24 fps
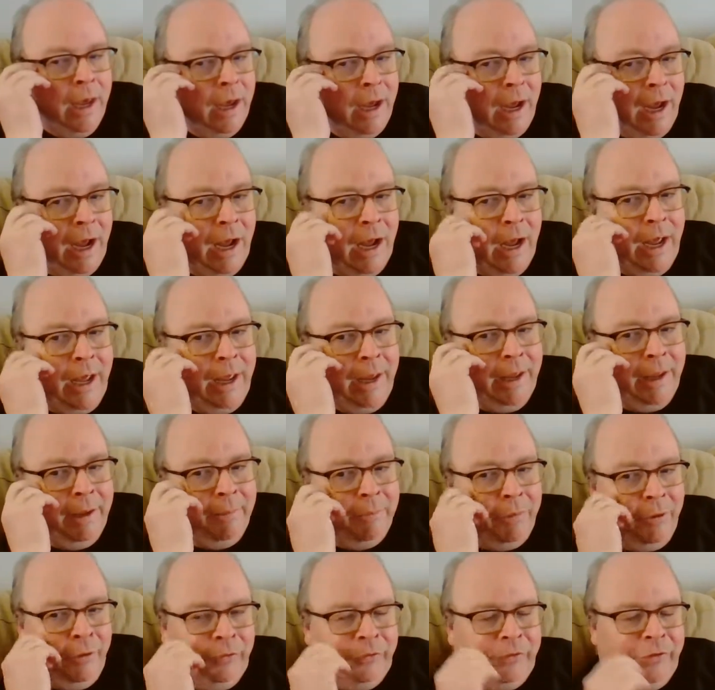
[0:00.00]

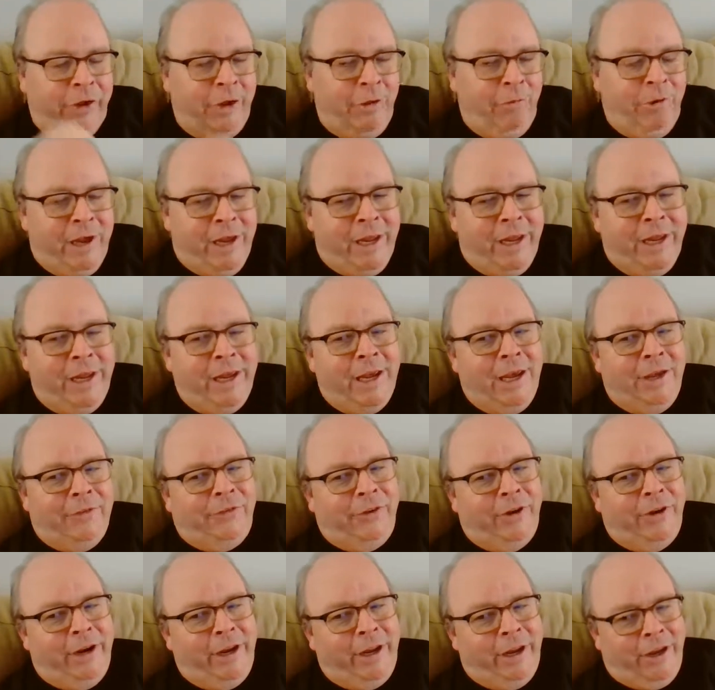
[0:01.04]
Posiwi, yes
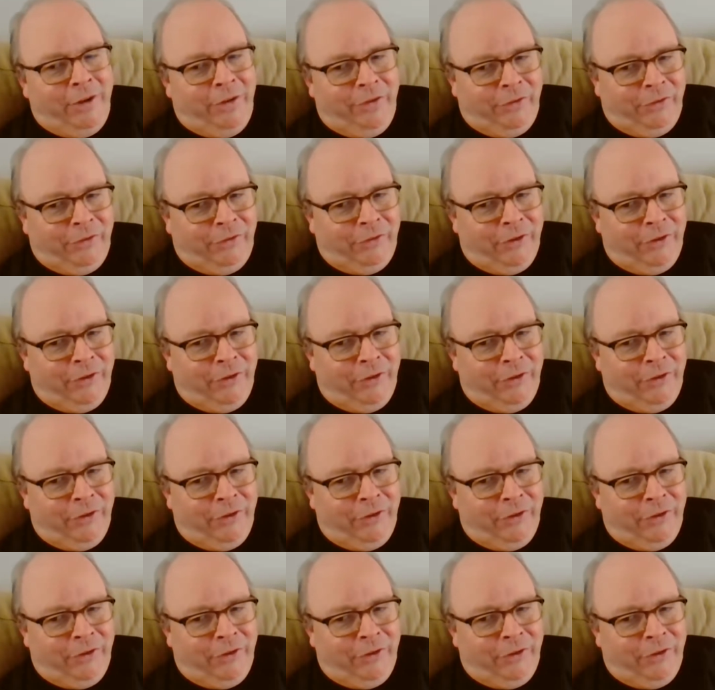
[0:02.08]
it is.